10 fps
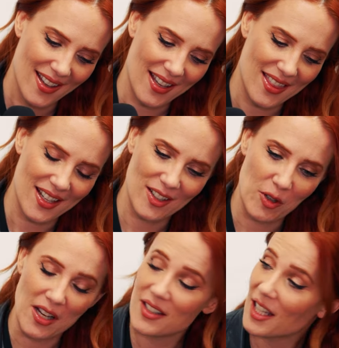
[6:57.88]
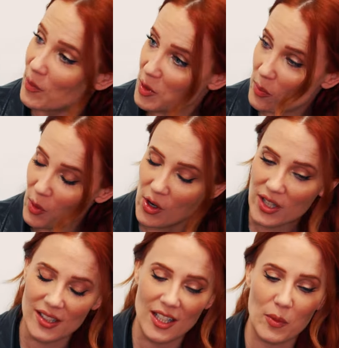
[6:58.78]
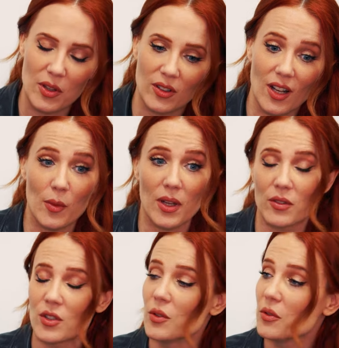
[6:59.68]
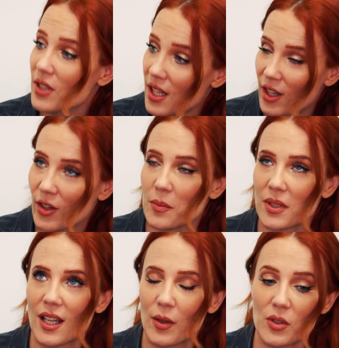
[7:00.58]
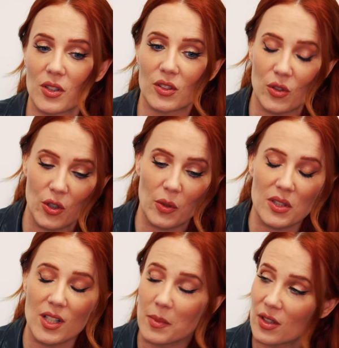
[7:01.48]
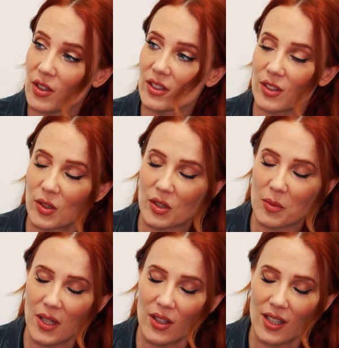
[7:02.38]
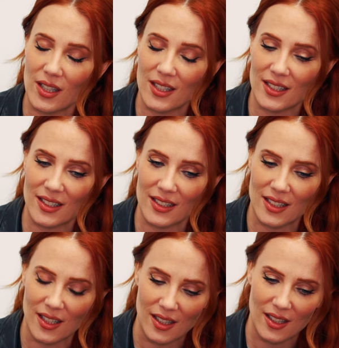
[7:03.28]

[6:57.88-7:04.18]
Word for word: and then Rise Again was born, and then we thought, oh, we have to do a video. But I was on tour with Sabaton in North America, and then